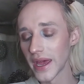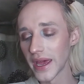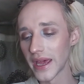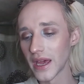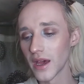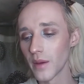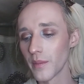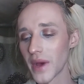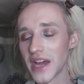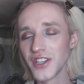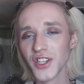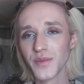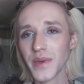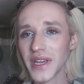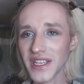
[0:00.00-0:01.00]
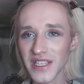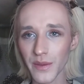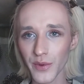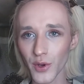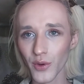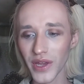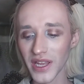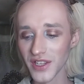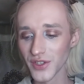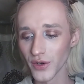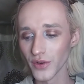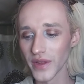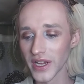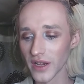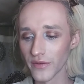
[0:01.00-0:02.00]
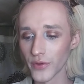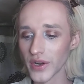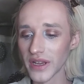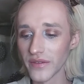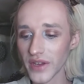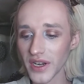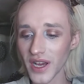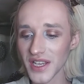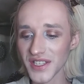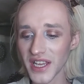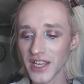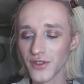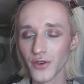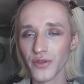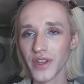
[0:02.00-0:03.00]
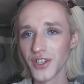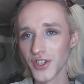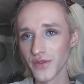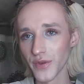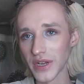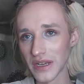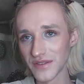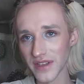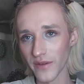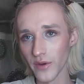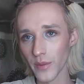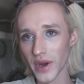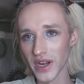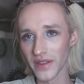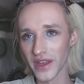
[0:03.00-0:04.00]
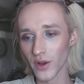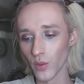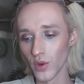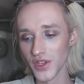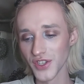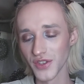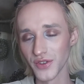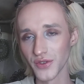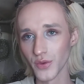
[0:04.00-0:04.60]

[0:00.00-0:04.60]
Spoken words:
Am I just being a typical Cancer, like a forgiving, nice Cancer that just forgives everybody, like, once,